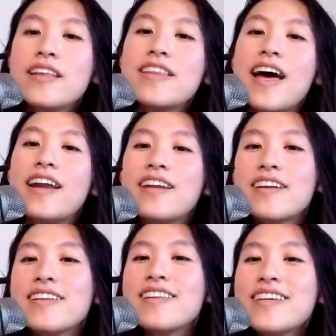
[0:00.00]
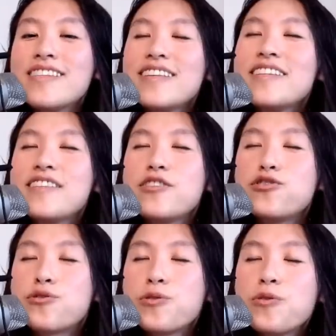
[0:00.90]
That this is the
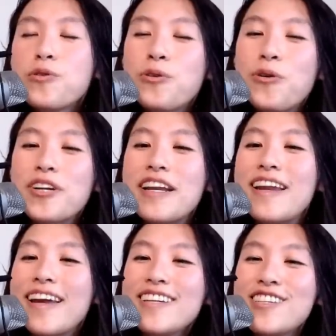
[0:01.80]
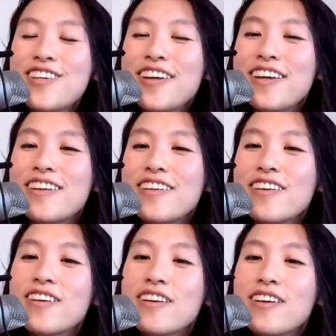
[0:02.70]
true coronation
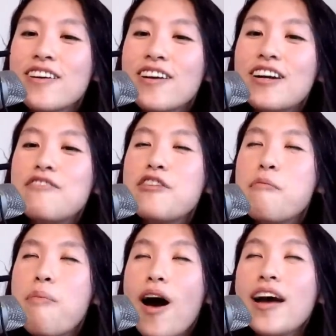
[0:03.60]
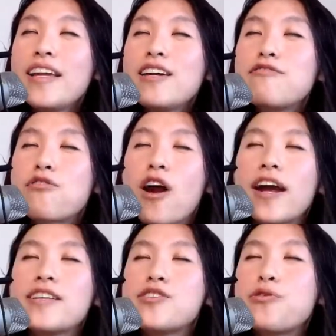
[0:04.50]
of the body of
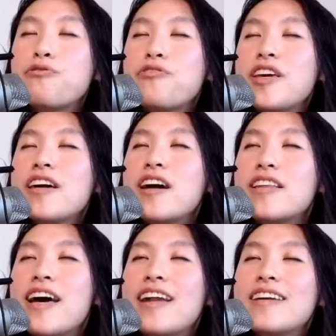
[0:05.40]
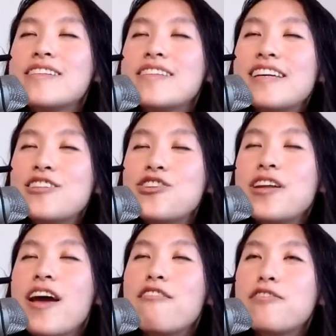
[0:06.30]
Christ, Sophia, that is each and
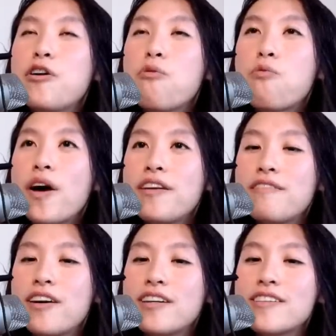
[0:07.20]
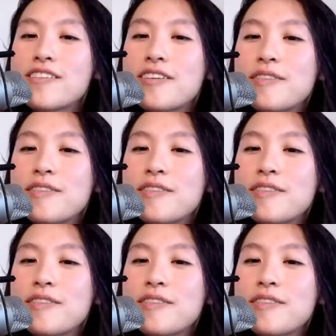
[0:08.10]
every one of us.